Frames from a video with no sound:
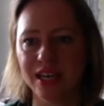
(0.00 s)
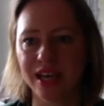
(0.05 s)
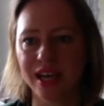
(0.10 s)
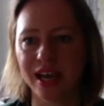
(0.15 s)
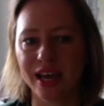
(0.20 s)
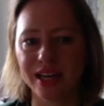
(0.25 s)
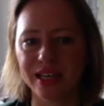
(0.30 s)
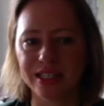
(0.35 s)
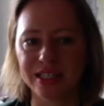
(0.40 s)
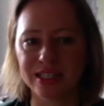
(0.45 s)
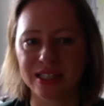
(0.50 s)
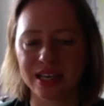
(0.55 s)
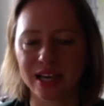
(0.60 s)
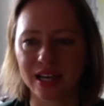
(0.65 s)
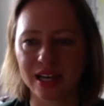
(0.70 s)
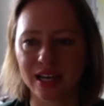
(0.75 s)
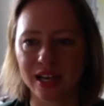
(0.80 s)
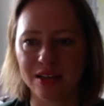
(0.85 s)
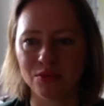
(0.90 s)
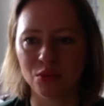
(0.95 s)
And it's
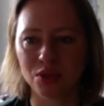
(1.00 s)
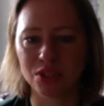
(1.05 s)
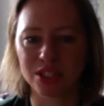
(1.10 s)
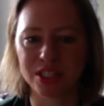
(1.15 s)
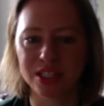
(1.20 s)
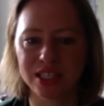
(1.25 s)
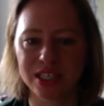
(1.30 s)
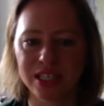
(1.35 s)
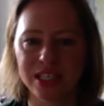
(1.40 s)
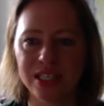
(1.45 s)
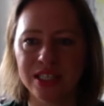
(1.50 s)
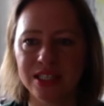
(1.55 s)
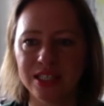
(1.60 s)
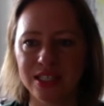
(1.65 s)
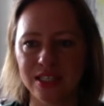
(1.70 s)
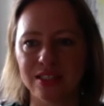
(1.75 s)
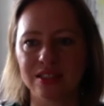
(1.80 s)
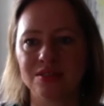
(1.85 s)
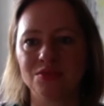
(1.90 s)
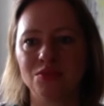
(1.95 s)
uh, what's the
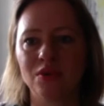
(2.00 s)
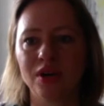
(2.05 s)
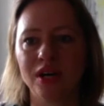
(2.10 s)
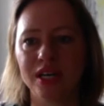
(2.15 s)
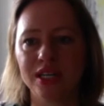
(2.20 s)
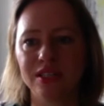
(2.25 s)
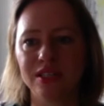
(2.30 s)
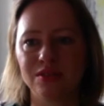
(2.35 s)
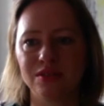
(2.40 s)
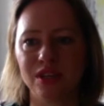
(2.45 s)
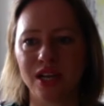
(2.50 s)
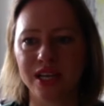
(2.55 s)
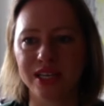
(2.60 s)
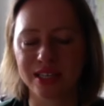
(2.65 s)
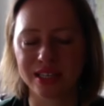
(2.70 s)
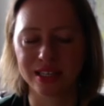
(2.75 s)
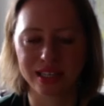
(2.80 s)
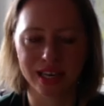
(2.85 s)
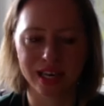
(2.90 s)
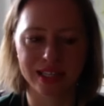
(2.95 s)
easiest way to like
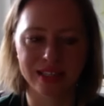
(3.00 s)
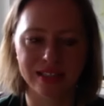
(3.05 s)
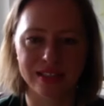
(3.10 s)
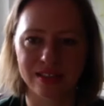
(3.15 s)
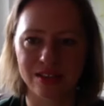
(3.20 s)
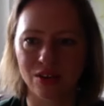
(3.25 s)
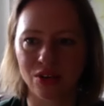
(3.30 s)
get